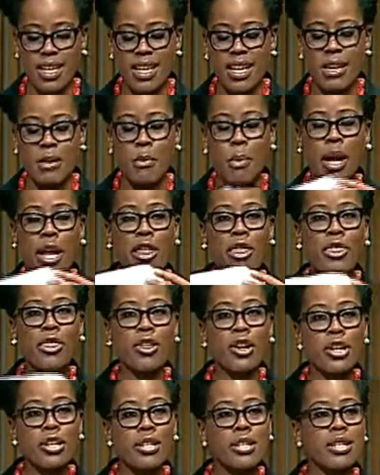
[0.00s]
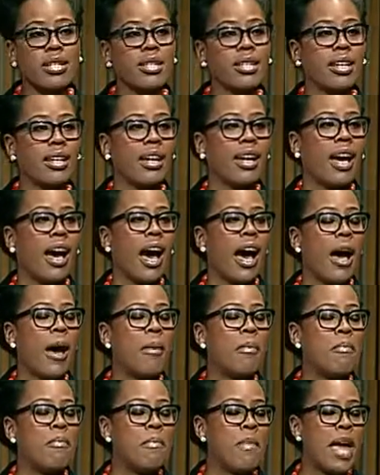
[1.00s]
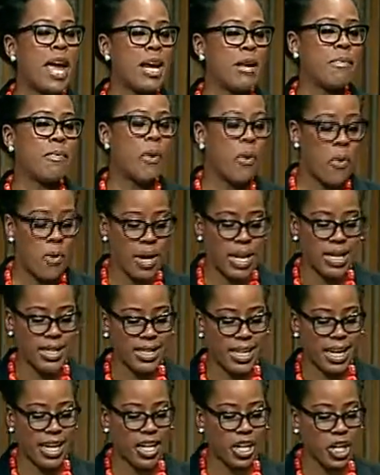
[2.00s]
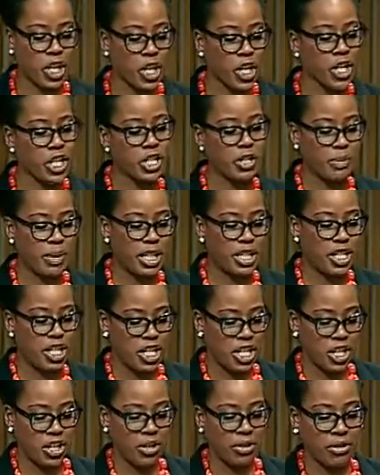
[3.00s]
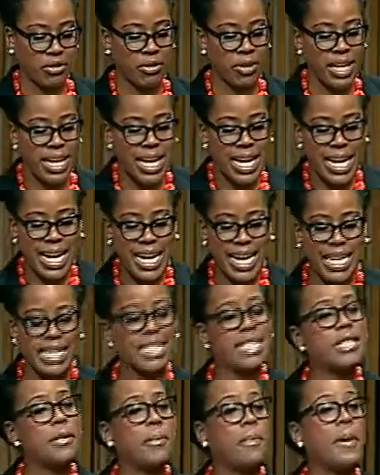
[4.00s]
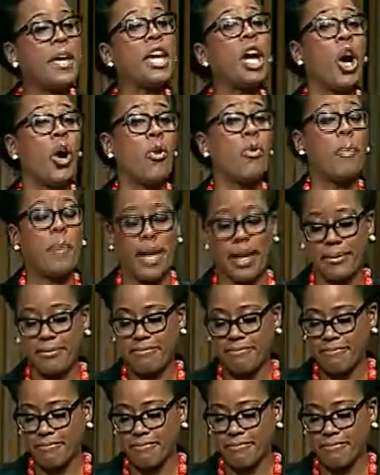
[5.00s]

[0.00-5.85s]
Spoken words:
My third main point and encouragement to you is to be open.